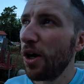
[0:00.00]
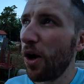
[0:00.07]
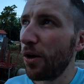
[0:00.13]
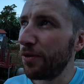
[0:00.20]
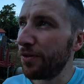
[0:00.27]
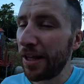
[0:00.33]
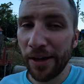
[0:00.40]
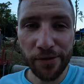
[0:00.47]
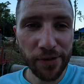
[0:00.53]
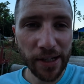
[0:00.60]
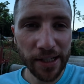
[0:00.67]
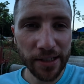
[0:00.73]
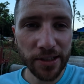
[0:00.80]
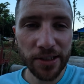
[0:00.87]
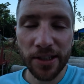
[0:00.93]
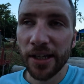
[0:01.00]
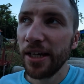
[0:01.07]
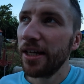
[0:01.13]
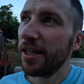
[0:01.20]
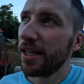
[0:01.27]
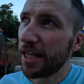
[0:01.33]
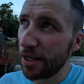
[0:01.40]
on Netflix.
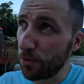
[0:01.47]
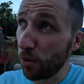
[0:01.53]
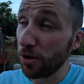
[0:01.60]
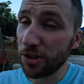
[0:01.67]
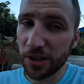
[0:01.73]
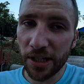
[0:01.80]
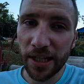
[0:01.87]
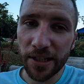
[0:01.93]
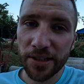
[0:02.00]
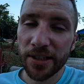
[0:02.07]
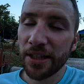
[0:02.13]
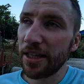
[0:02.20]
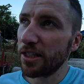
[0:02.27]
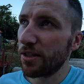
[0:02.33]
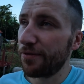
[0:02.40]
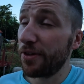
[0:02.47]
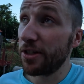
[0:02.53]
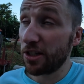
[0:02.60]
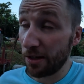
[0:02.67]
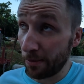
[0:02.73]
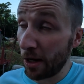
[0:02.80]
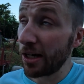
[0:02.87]
He watched this and that's the
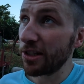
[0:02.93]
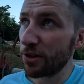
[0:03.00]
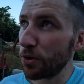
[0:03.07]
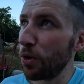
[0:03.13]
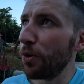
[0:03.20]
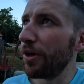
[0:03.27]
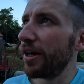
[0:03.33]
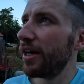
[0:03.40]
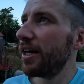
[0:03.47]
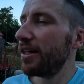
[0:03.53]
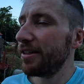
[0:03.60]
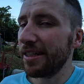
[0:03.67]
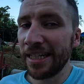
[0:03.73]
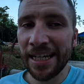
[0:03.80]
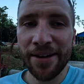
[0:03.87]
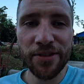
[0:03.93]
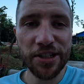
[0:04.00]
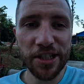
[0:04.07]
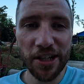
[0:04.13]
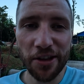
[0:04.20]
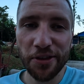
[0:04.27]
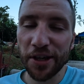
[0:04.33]
first time I saw it. Never
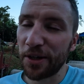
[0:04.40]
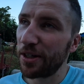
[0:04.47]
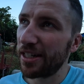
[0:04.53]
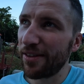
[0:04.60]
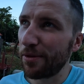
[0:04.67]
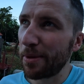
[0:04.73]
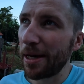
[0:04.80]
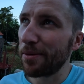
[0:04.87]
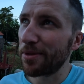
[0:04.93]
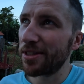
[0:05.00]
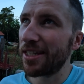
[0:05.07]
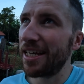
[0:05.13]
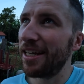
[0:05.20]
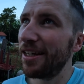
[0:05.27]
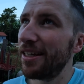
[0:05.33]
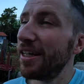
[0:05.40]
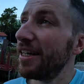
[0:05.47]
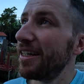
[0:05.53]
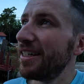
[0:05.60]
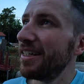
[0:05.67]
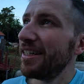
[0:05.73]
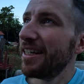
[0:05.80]
did I think I'd ever be able to see it
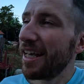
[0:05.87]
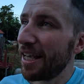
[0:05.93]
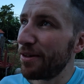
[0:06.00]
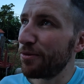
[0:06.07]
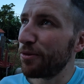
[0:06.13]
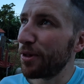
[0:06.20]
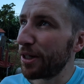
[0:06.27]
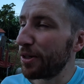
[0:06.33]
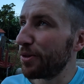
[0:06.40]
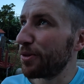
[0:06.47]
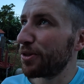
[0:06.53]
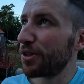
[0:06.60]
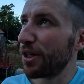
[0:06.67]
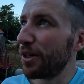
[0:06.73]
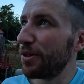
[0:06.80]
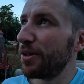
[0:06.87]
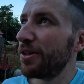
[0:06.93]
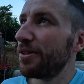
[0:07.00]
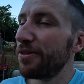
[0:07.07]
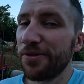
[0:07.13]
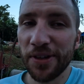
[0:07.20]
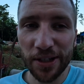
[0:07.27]
in real, so
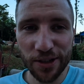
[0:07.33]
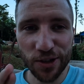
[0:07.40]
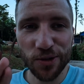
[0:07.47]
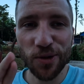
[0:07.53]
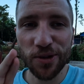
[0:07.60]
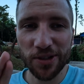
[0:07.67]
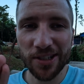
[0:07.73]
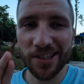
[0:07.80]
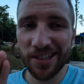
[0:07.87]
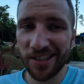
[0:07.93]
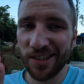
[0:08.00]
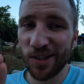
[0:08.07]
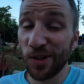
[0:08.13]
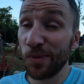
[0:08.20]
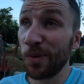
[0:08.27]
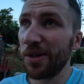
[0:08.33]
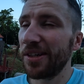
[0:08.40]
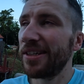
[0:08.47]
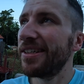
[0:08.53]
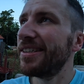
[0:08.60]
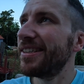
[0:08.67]
fingers crossed this is a good one.